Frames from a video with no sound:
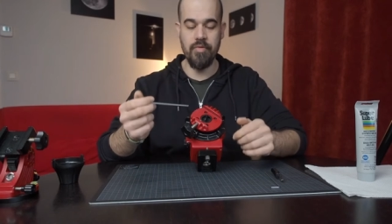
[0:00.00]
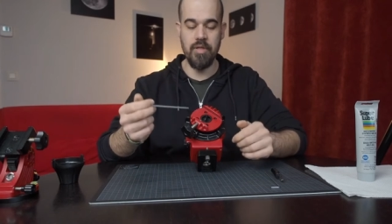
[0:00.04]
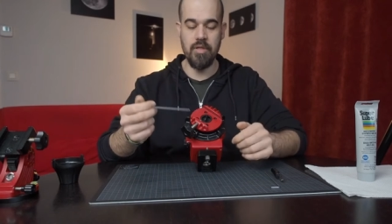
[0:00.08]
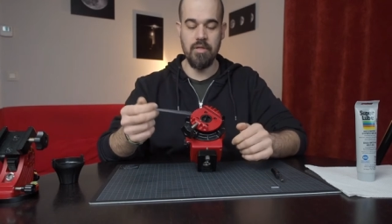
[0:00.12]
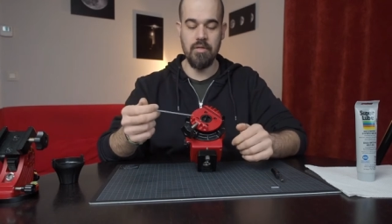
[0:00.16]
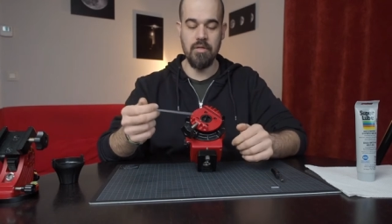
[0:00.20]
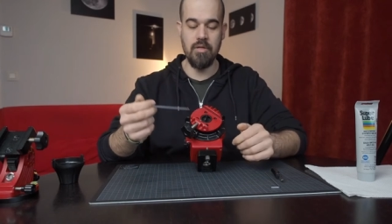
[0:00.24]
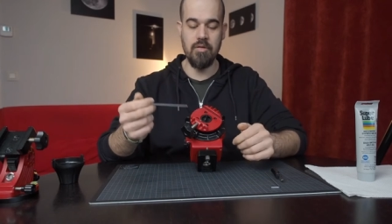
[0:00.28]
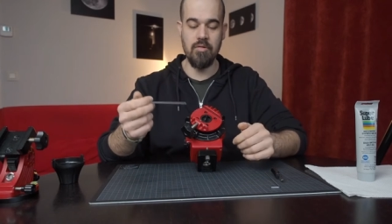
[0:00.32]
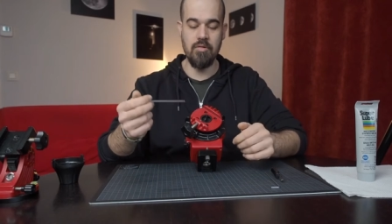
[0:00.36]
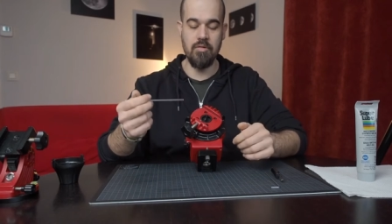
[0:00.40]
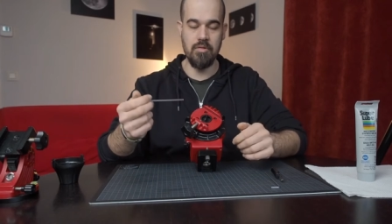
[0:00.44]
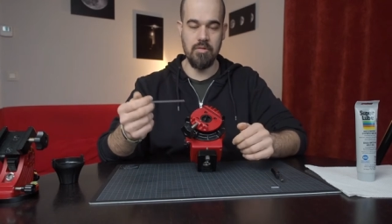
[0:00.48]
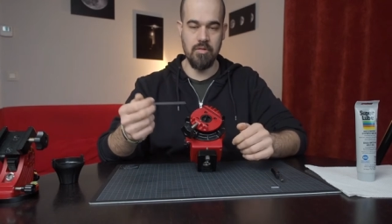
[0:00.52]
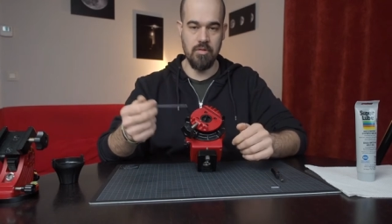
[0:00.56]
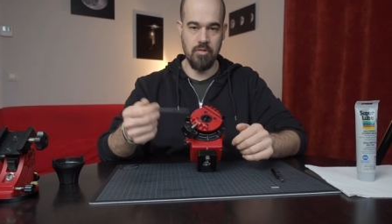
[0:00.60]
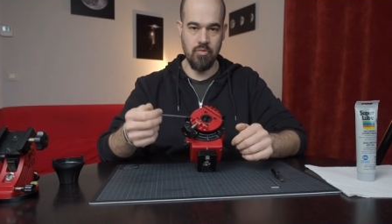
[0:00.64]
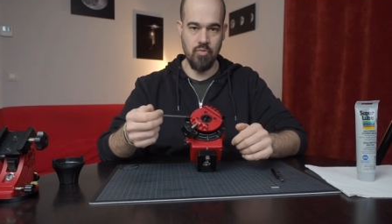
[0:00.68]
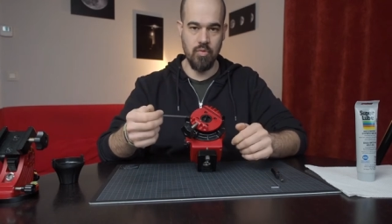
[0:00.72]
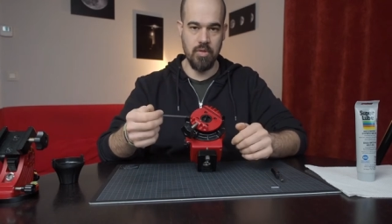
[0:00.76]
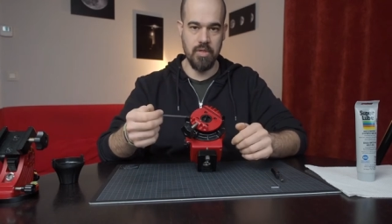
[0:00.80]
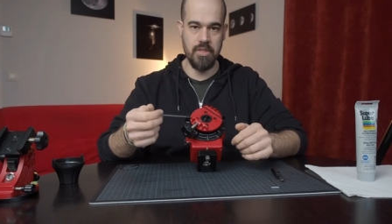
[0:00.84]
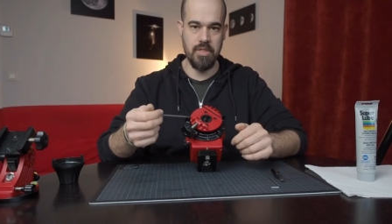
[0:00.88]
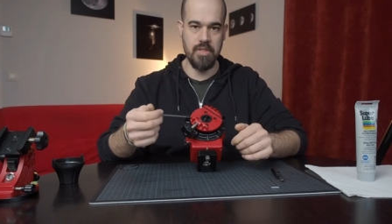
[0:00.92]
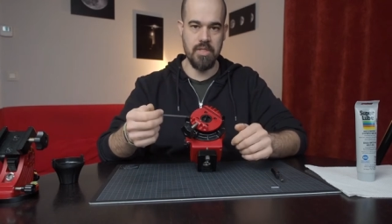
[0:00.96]
it in order
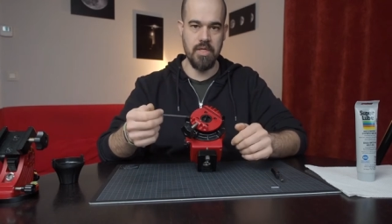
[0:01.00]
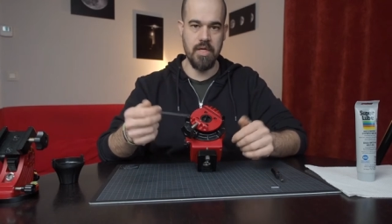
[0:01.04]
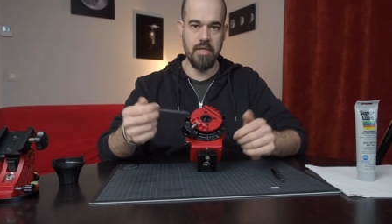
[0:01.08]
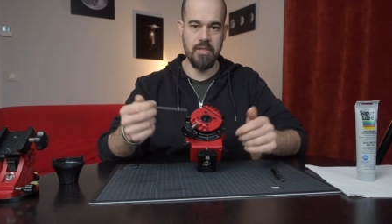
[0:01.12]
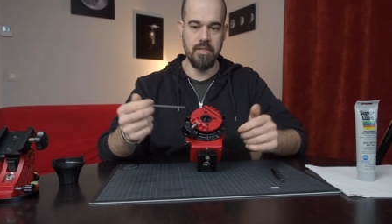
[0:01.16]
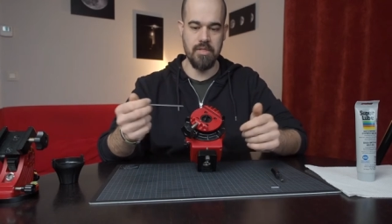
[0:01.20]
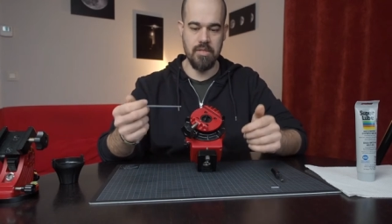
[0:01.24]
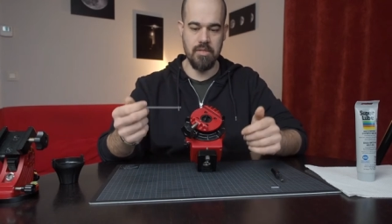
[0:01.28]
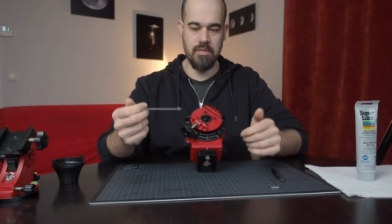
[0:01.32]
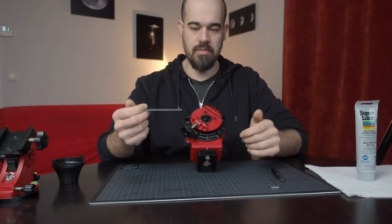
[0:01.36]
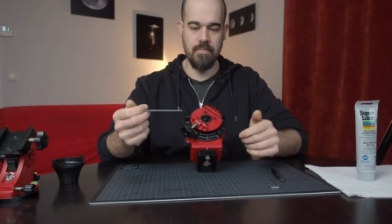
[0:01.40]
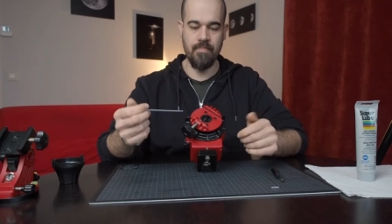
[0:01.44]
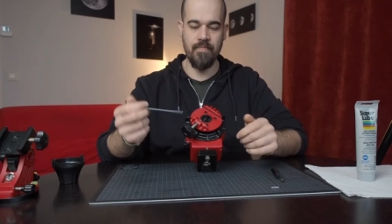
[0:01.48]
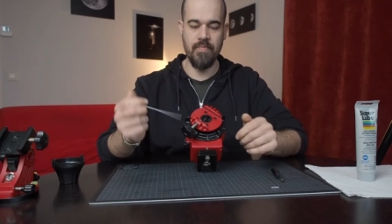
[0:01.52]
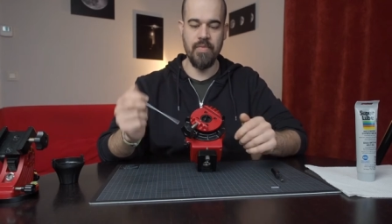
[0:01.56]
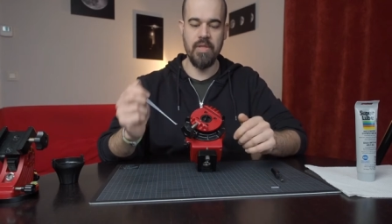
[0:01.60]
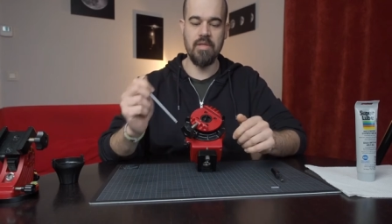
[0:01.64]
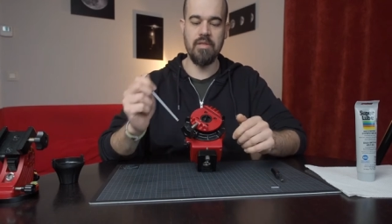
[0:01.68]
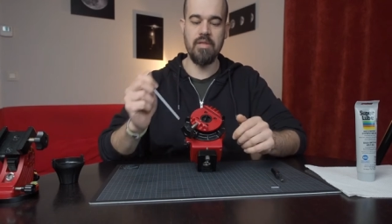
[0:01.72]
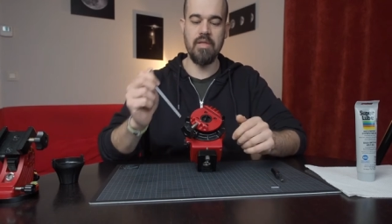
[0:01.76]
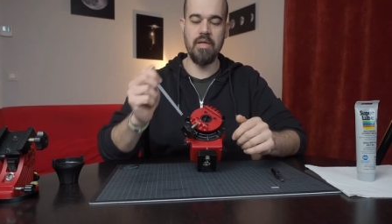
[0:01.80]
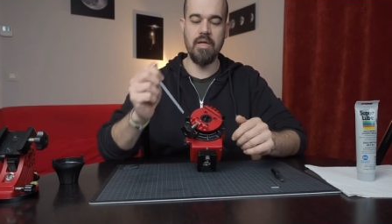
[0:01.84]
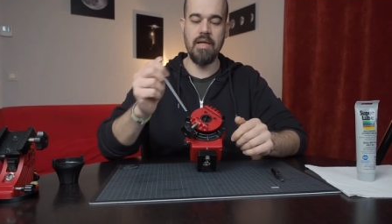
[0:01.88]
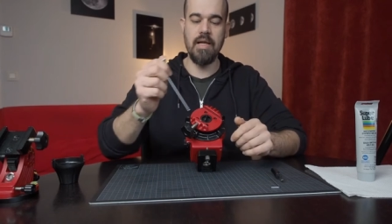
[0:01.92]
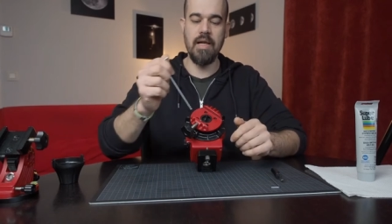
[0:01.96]
to access
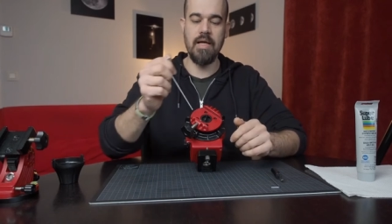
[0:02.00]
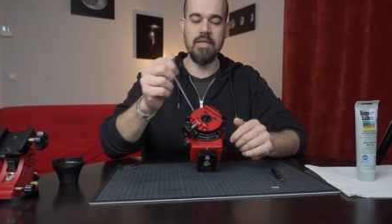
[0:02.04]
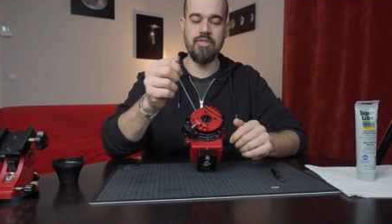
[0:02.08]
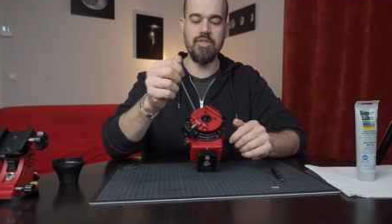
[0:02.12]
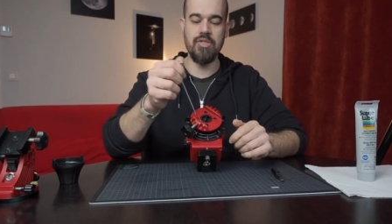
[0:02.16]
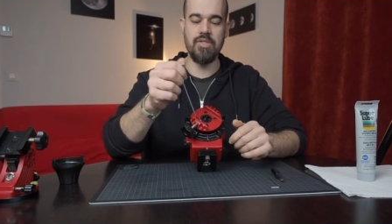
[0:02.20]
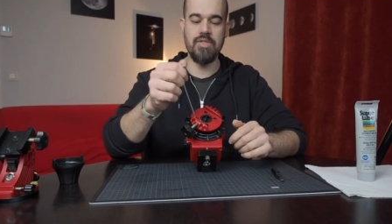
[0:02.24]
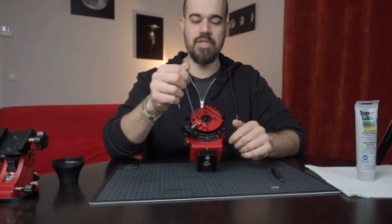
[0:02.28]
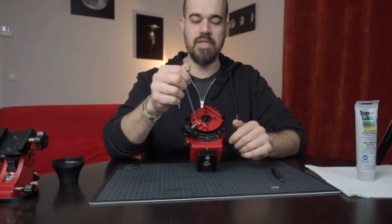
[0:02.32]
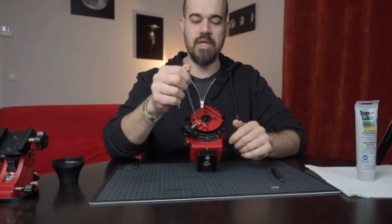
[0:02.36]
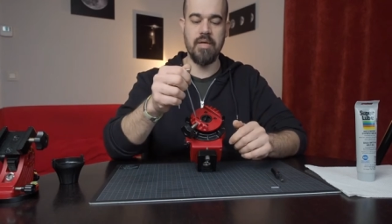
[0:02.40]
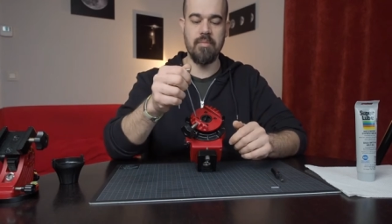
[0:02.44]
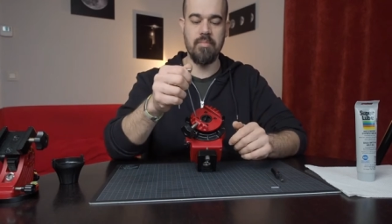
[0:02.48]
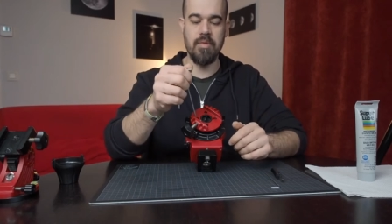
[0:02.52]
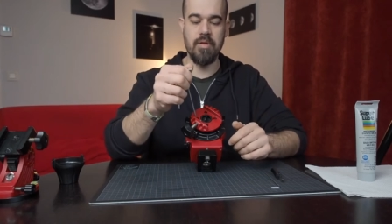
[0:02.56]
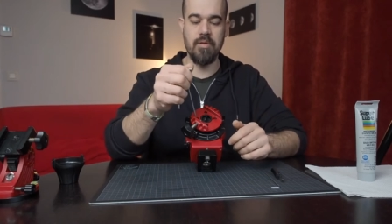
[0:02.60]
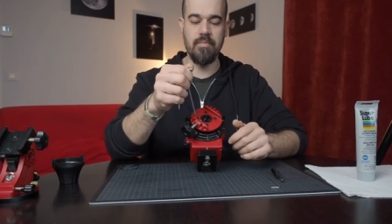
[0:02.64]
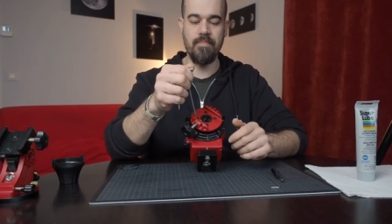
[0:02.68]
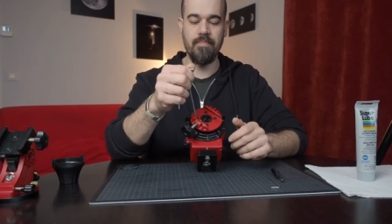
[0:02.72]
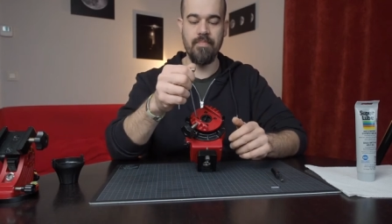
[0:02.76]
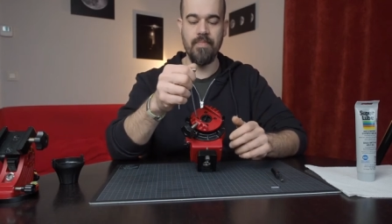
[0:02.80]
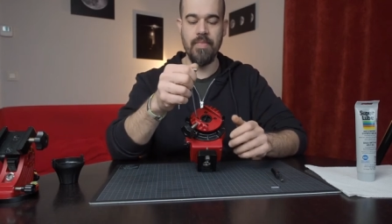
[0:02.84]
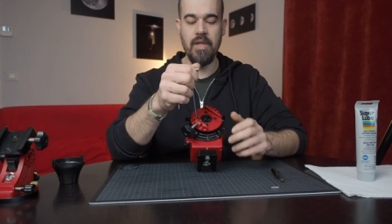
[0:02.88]
the clutch assembly.